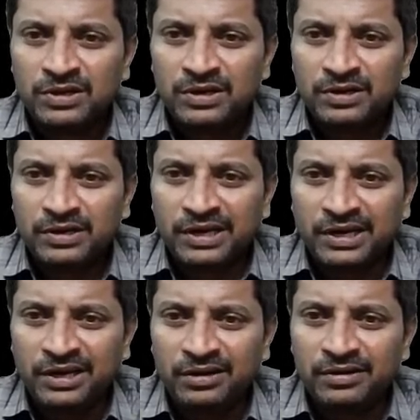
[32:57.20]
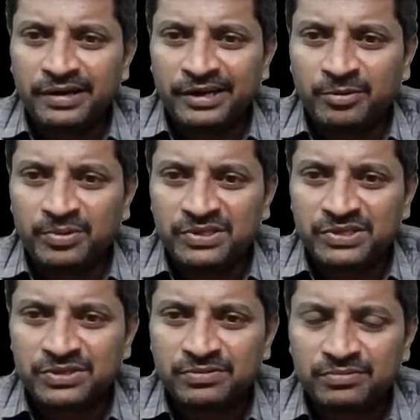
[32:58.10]
Done in
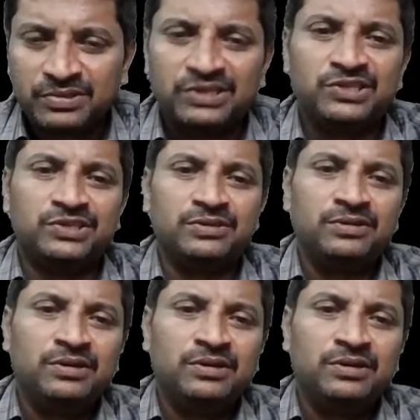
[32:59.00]
database. That's it.